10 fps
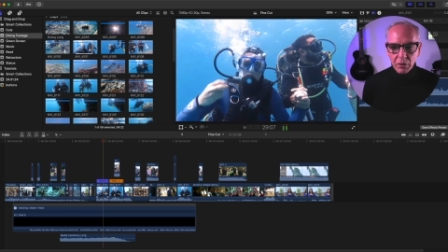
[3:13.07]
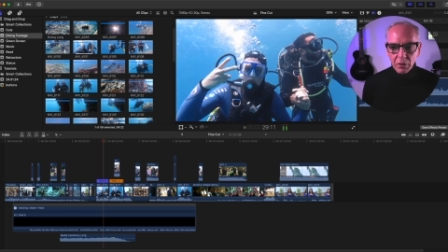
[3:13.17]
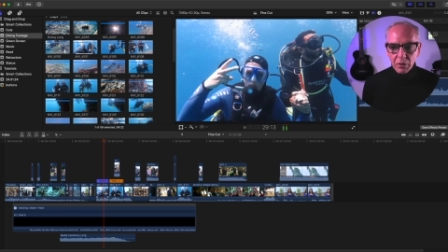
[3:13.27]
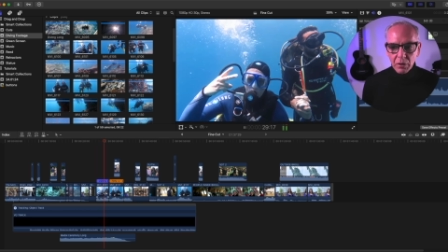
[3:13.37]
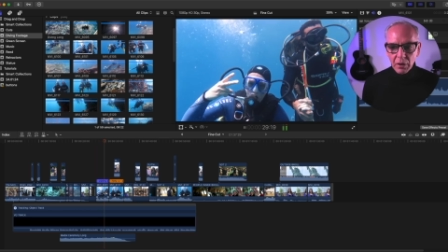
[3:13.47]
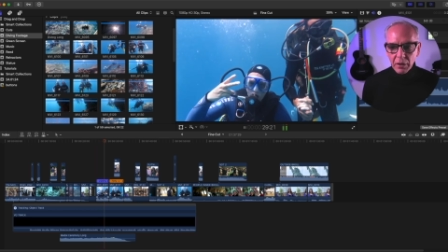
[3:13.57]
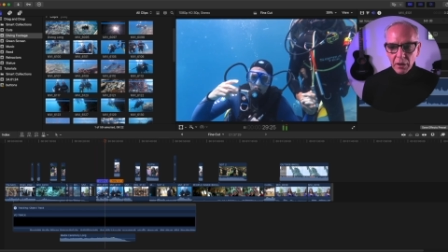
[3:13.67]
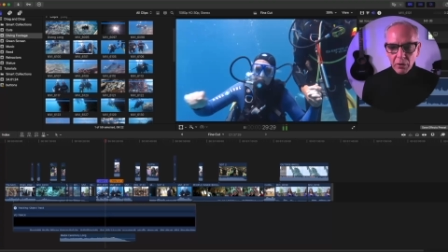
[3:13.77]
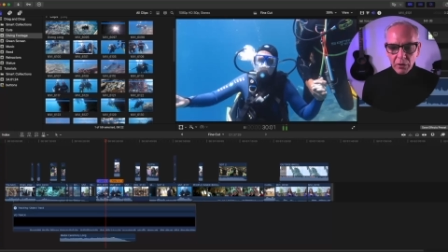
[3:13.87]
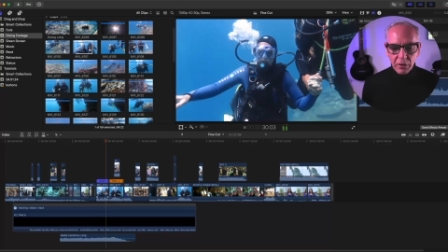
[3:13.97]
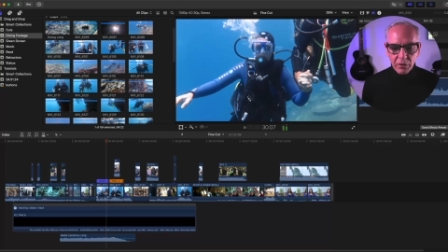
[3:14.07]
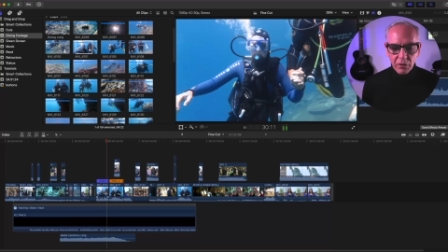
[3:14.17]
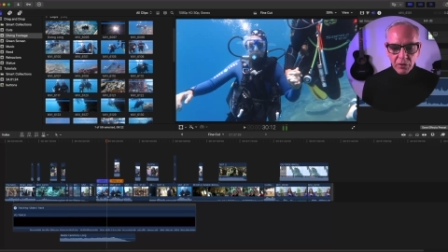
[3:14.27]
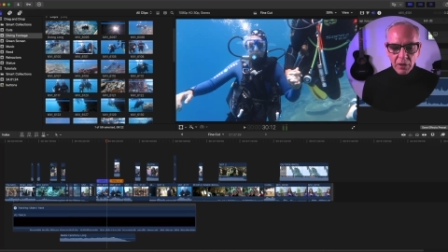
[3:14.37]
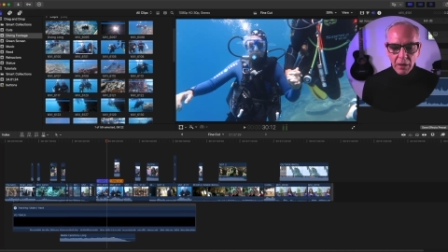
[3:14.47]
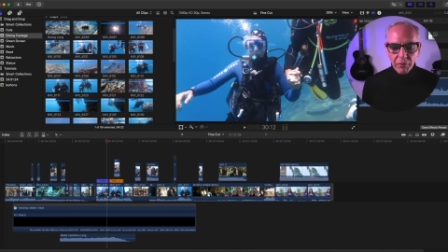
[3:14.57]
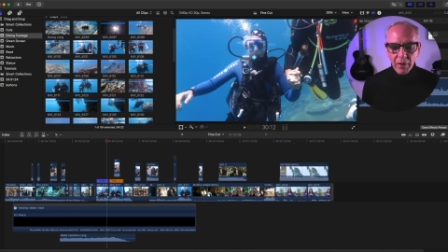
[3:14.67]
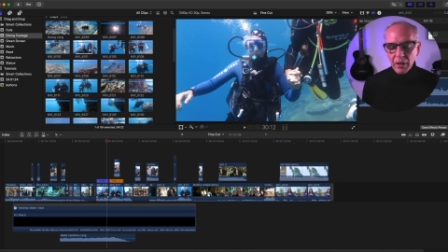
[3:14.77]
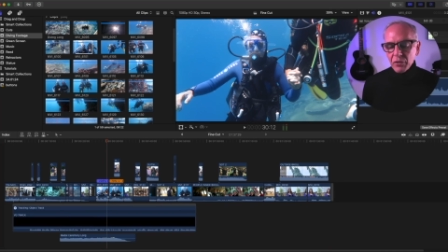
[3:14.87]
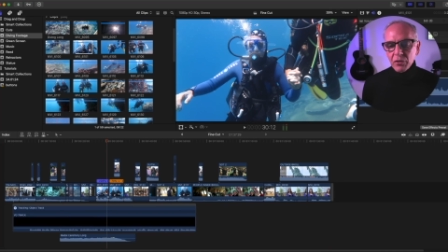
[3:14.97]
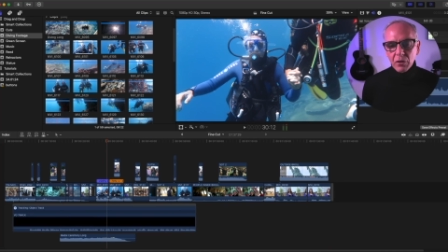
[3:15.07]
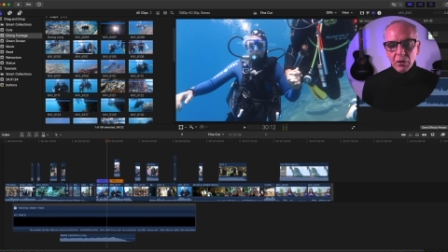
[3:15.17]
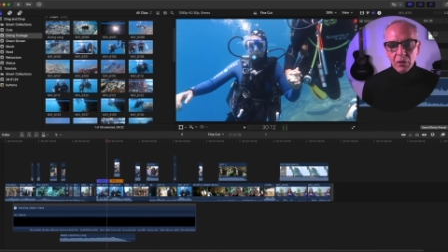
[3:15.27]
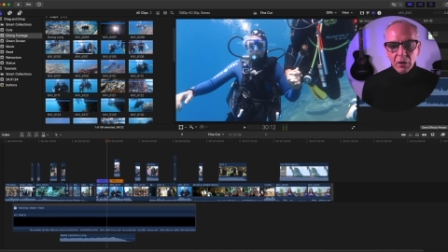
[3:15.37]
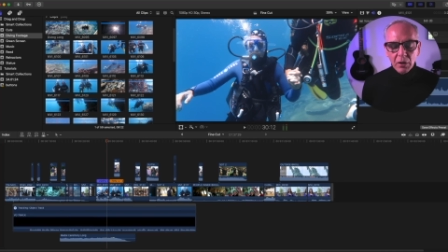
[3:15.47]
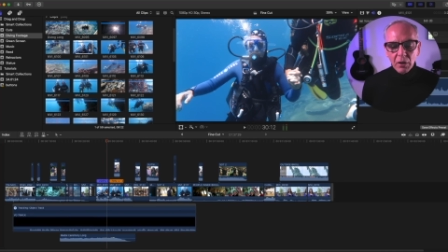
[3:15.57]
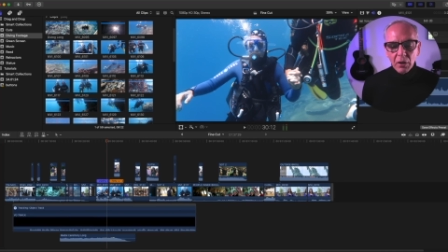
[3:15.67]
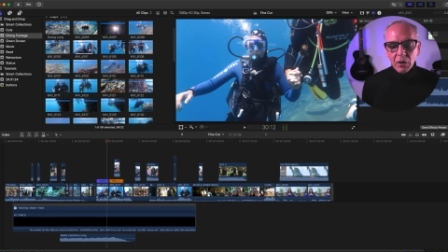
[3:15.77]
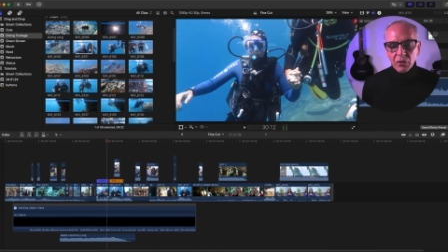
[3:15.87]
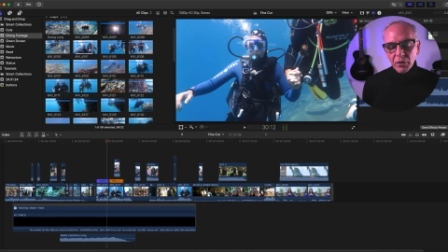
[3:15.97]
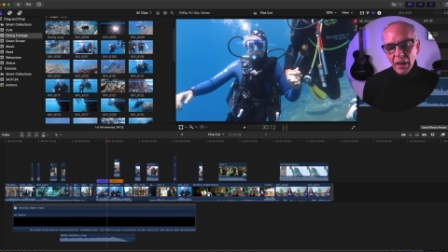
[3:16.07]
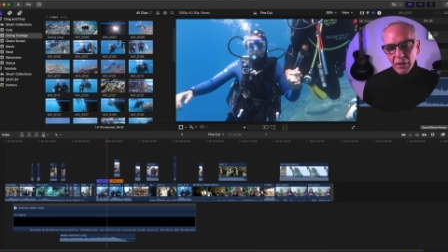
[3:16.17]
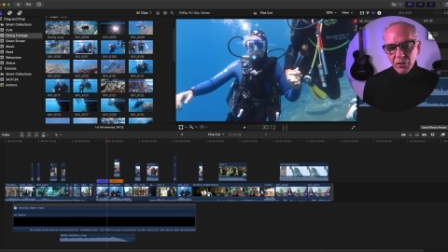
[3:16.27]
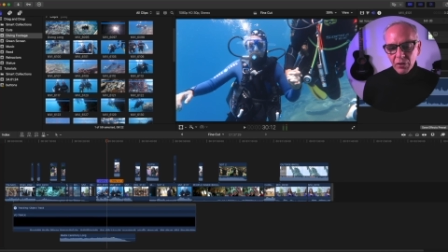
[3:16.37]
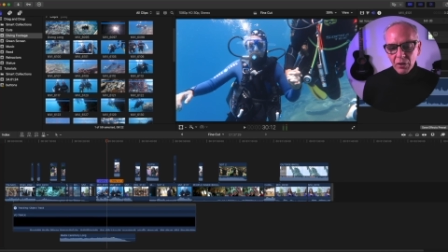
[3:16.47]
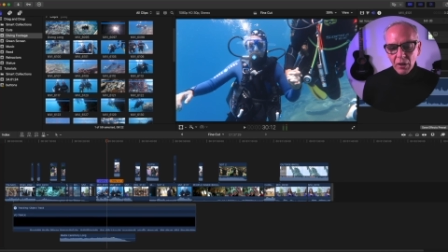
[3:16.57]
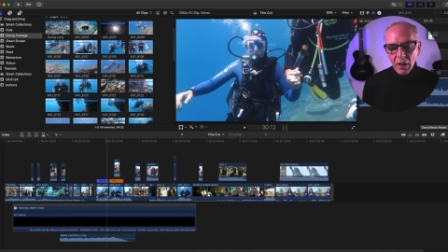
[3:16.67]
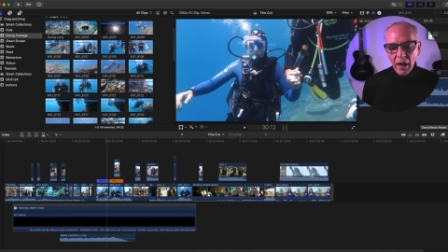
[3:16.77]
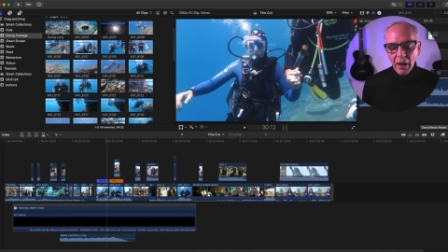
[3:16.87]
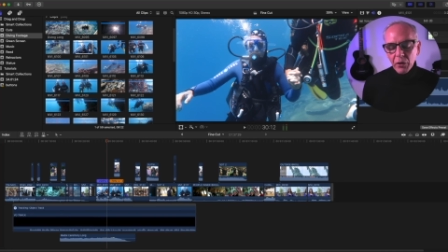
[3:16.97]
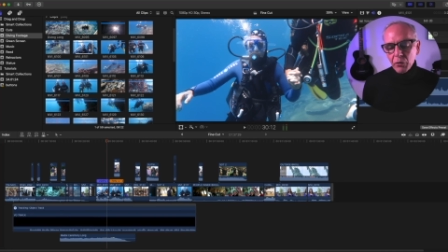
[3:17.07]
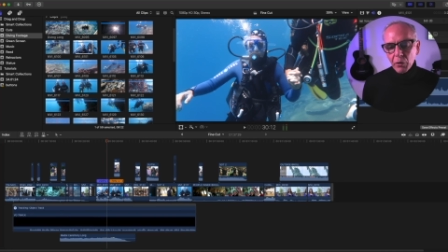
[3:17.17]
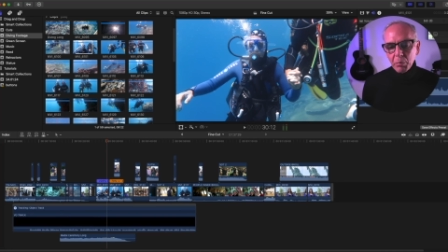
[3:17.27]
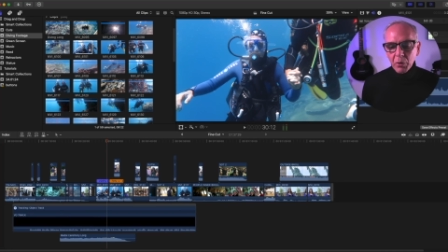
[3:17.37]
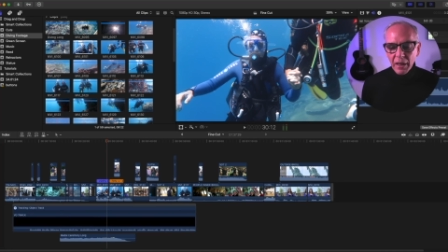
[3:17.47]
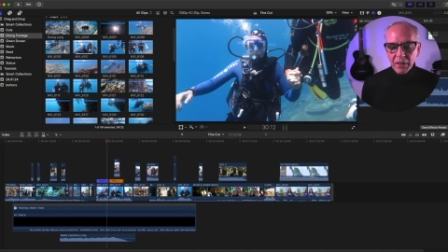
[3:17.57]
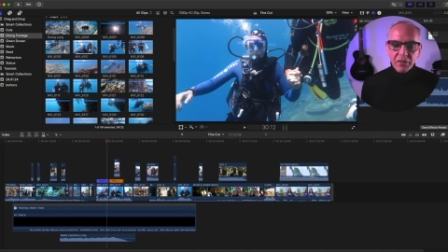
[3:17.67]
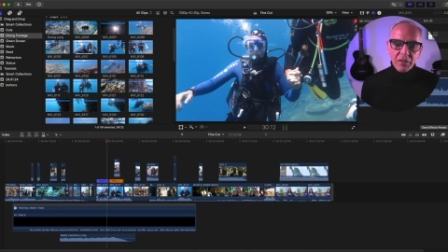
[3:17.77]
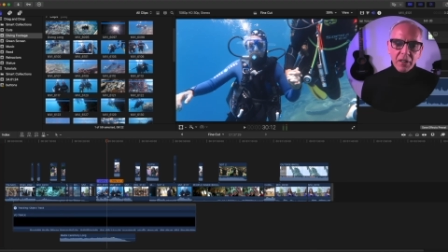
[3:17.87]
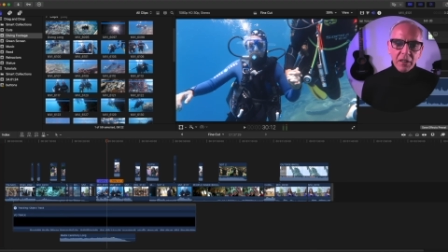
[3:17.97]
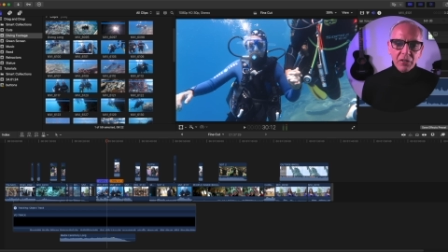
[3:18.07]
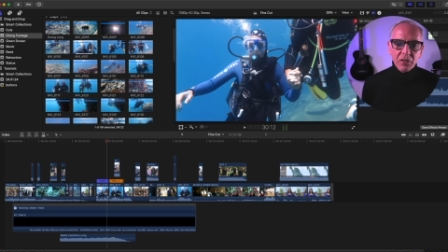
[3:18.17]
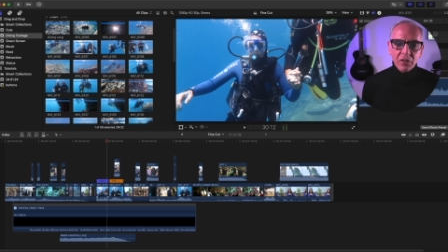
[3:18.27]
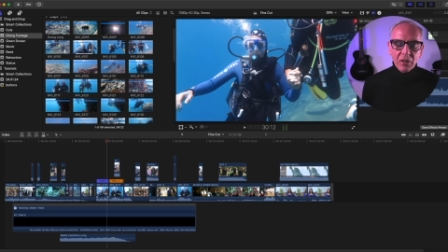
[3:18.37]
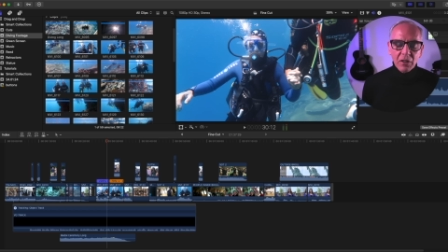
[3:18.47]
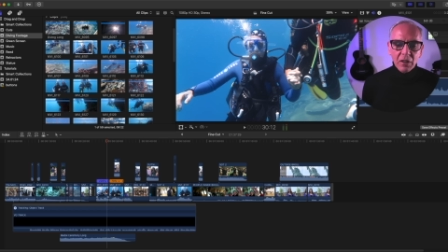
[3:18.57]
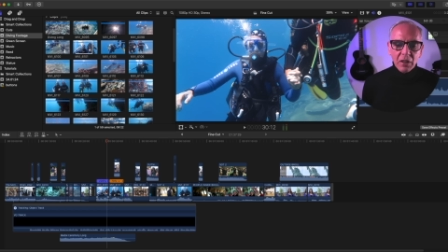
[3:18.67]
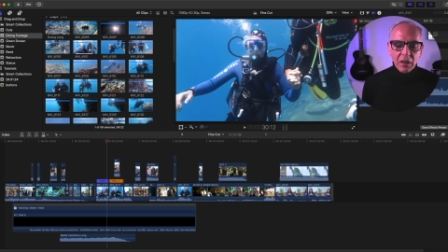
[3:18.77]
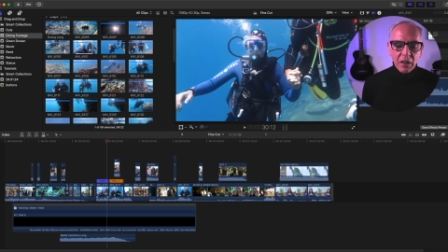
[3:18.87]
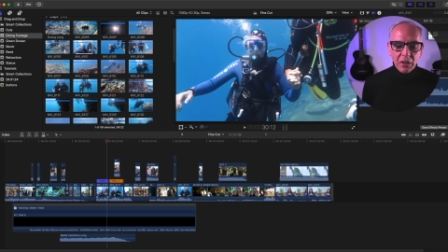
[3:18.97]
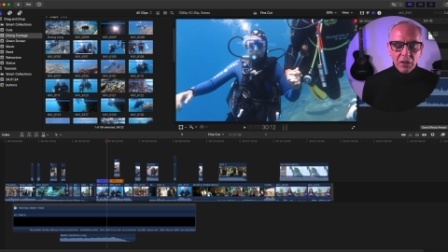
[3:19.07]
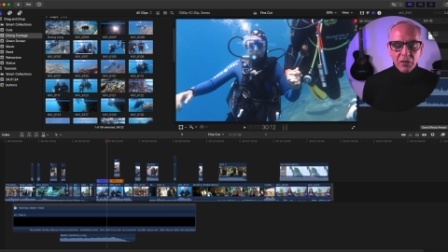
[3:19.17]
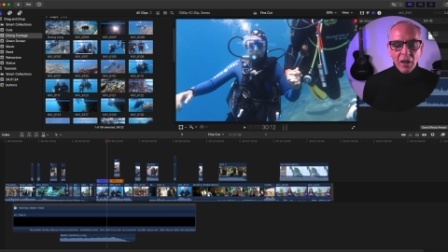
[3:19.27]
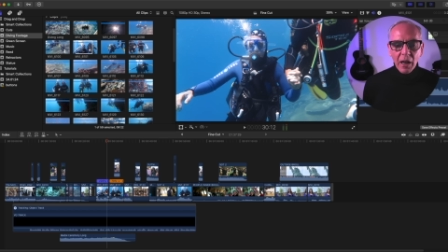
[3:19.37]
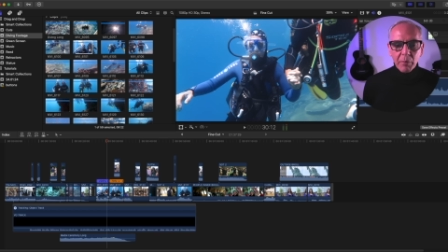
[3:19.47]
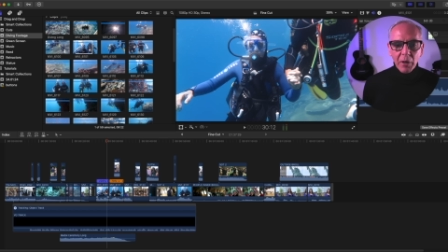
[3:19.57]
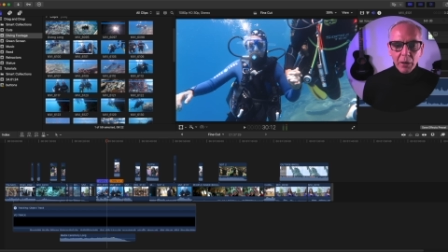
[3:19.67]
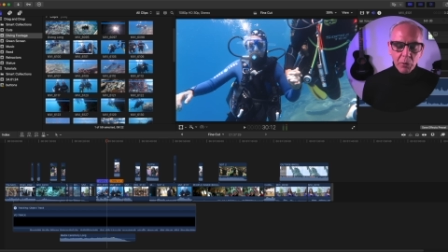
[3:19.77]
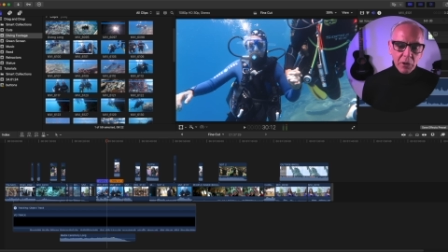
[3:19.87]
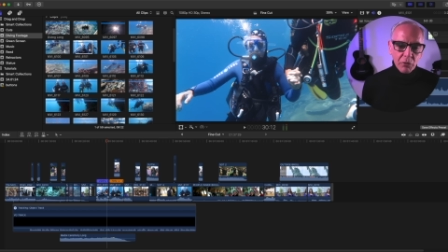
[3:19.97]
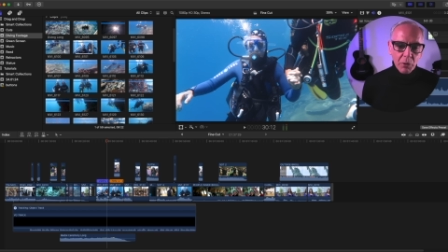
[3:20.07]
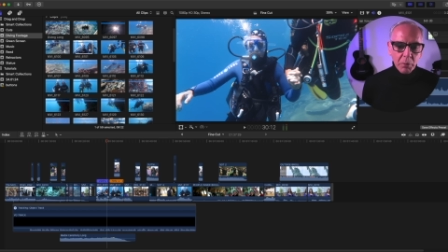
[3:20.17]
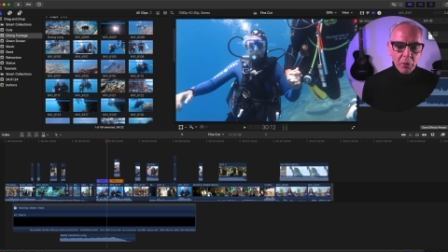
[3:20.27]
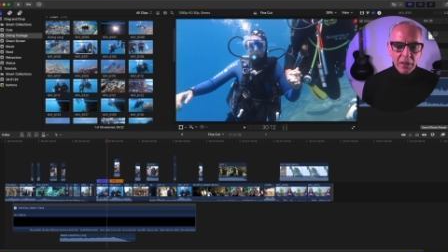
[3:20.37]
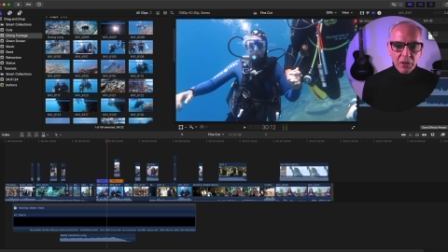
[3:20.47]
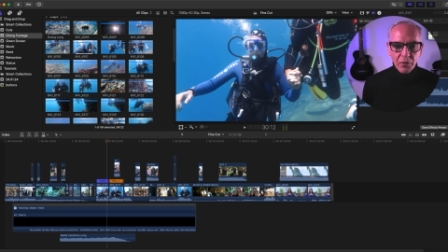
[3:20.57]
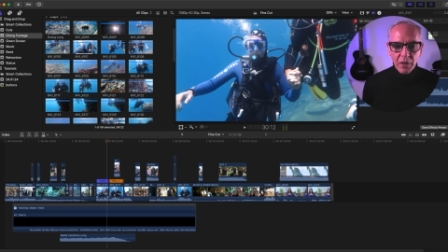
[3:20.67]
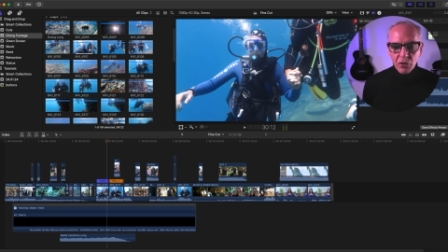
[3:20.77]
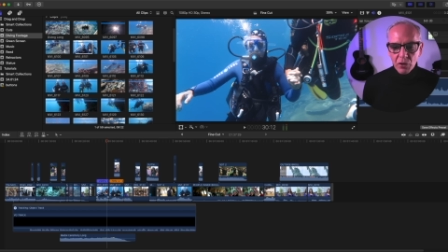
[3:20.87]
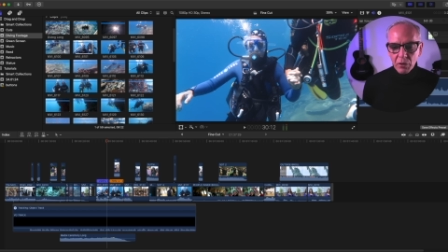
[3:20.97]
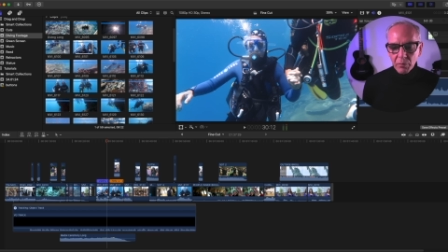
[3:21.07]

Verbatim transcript: And there it is, it's a lot faster. So that's how you replace things in the timeline with the replace feature.